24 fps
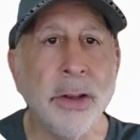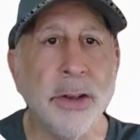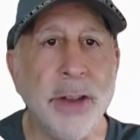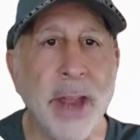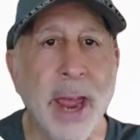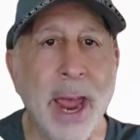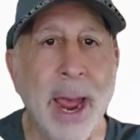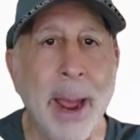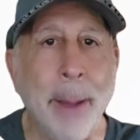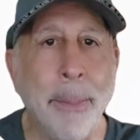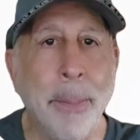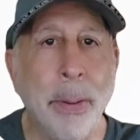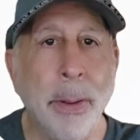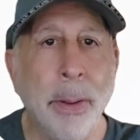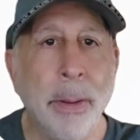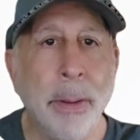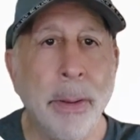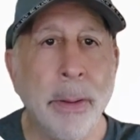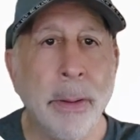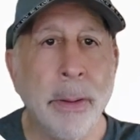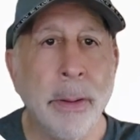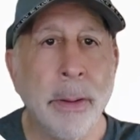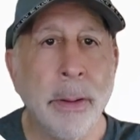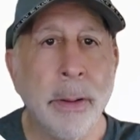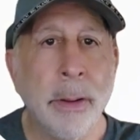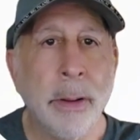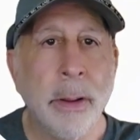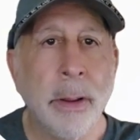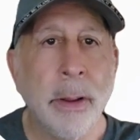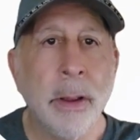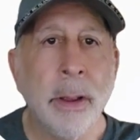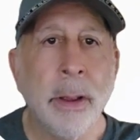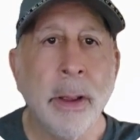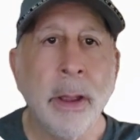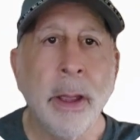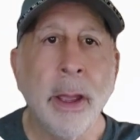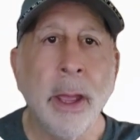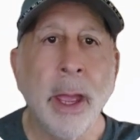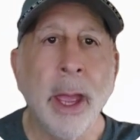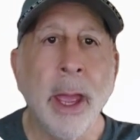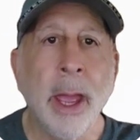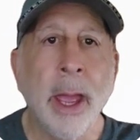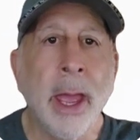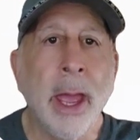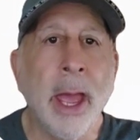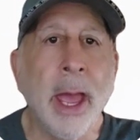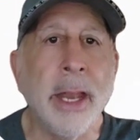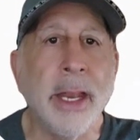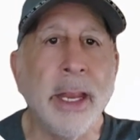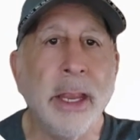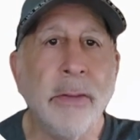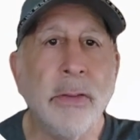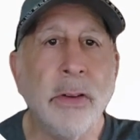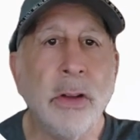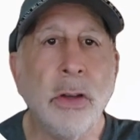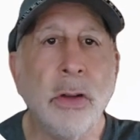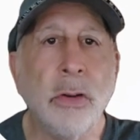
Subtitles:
DAP, and even